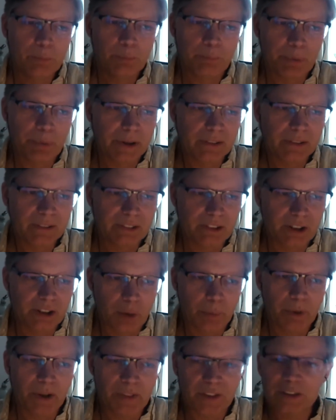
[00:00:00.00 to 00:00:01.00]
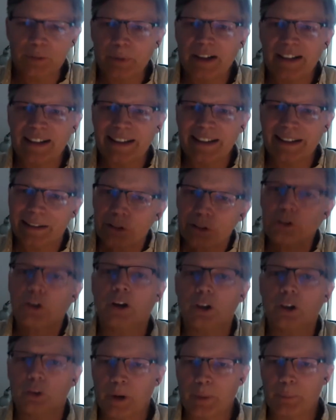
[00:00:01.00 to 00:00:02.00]
but nobody thinks about
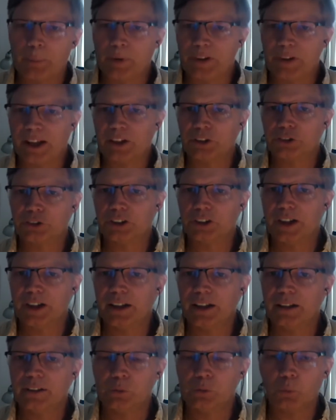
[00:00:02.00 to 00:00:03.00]
internal reputation and